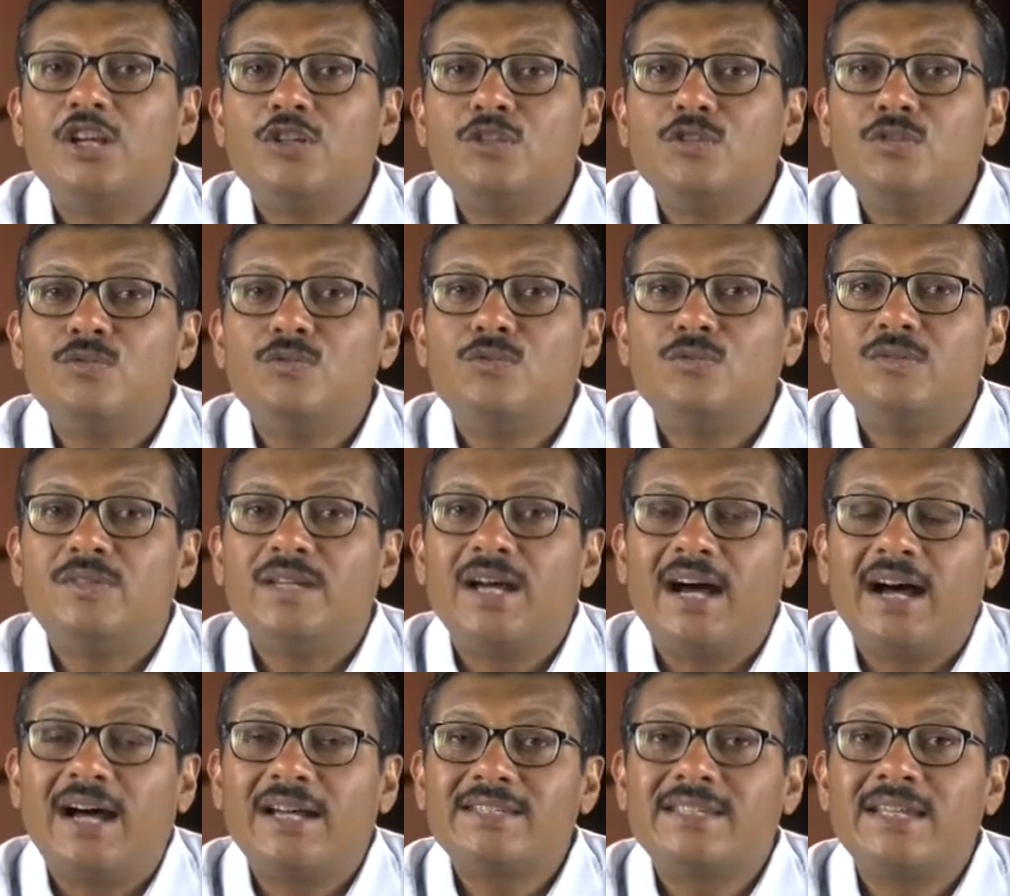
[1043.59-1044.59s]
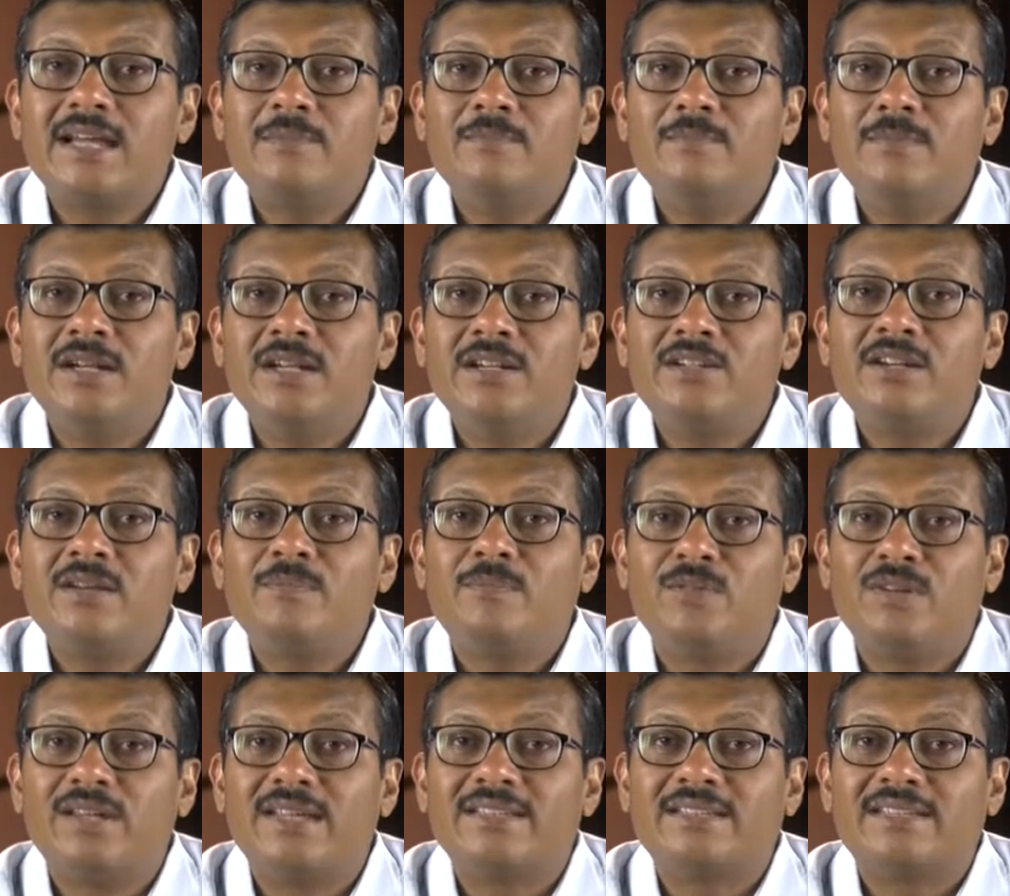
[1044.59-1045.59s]
to the Assam Military
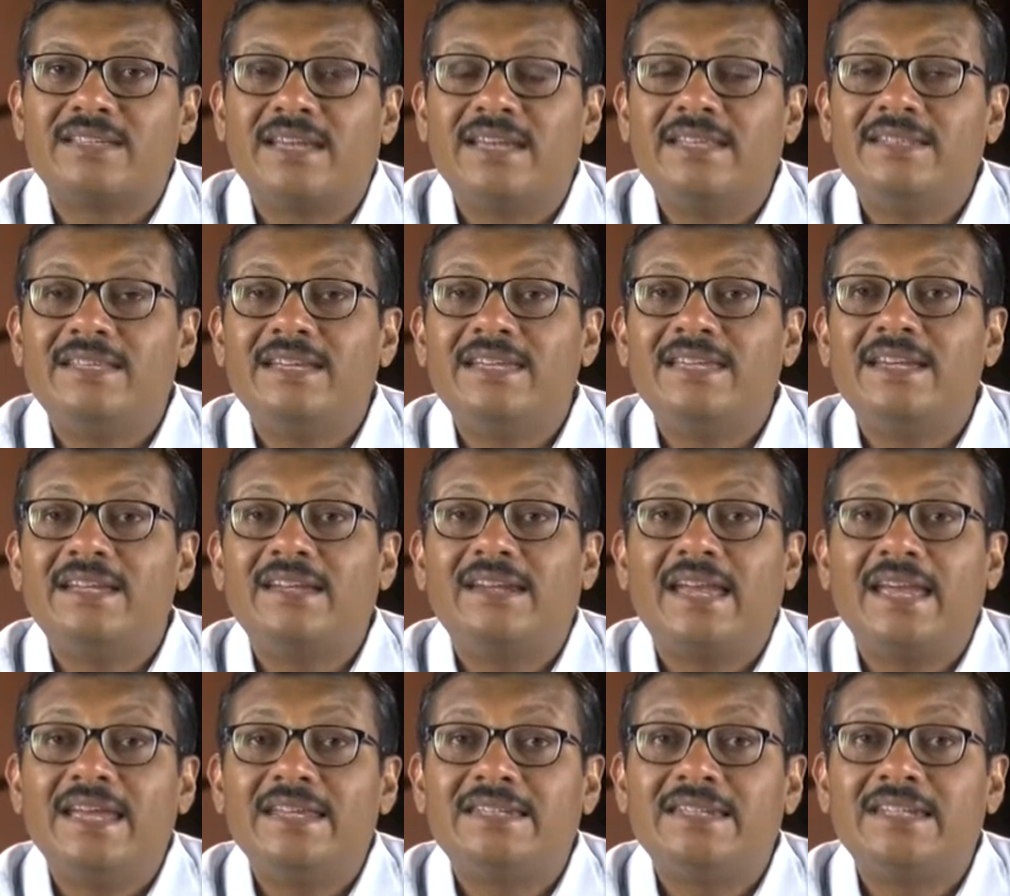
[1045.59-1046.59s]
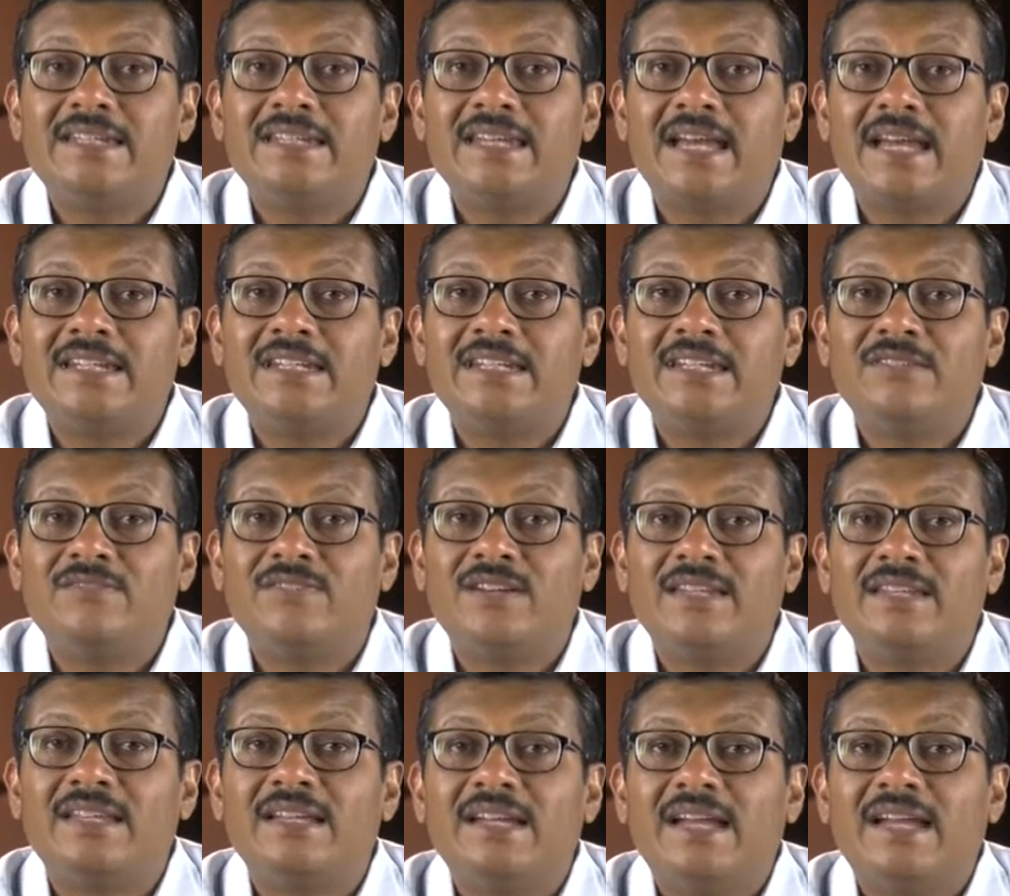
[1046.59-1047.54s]
Police in the year 1891